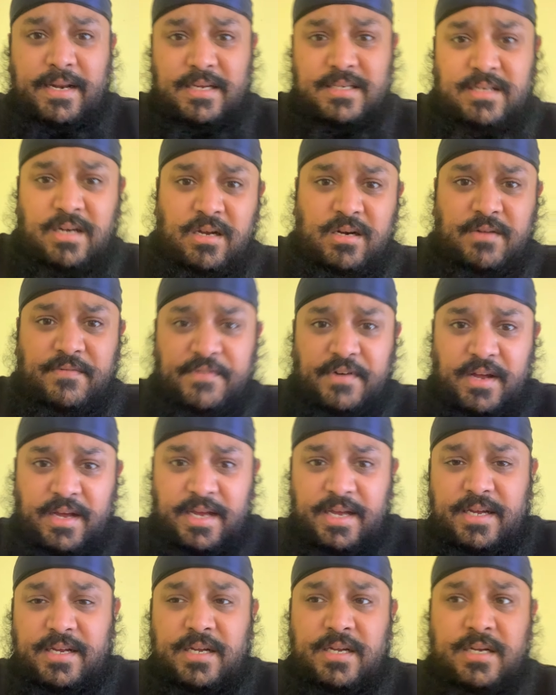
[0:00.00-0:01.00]
us kind of
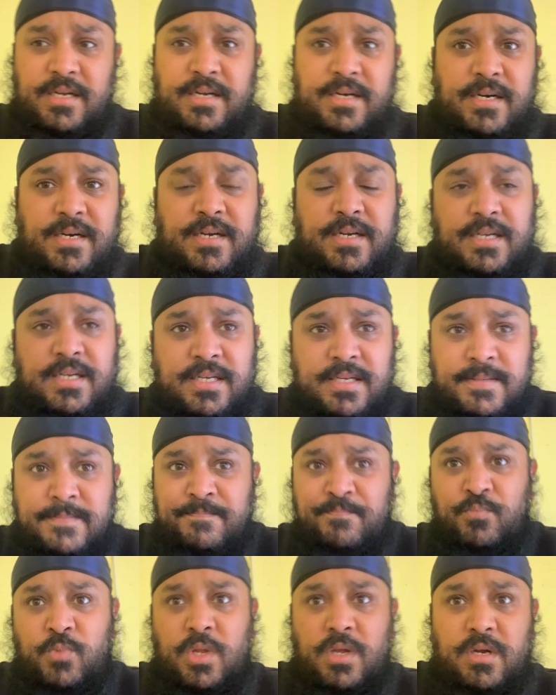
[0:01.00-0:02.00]
like,
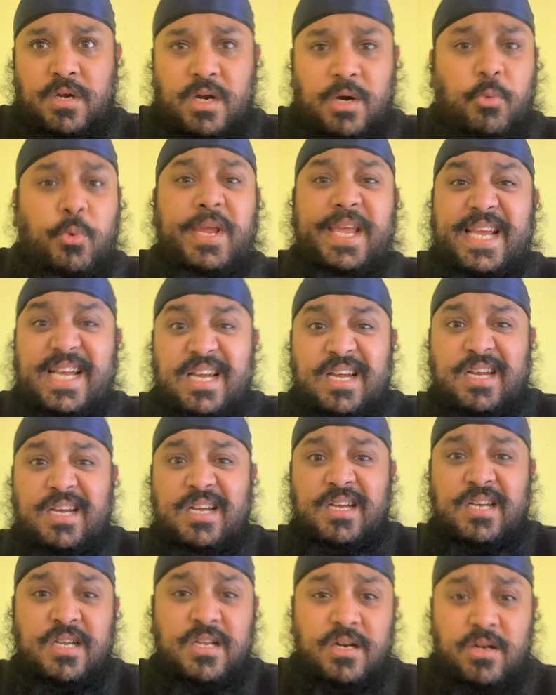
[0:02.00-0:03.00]
kind of weak,
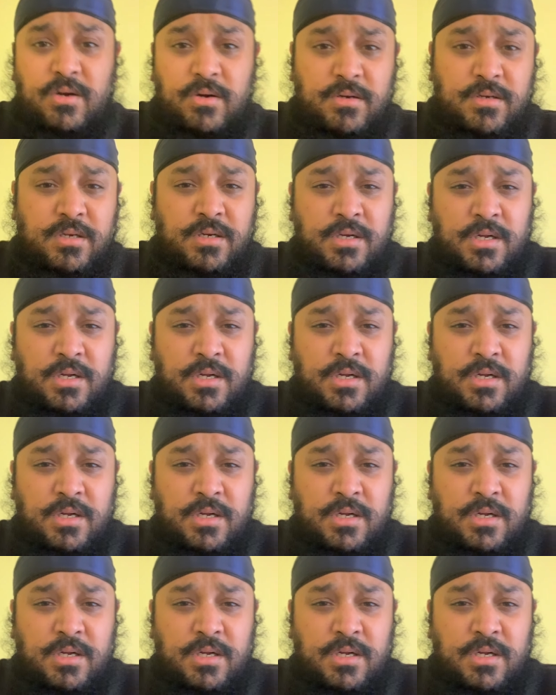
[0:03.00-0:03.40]
you know?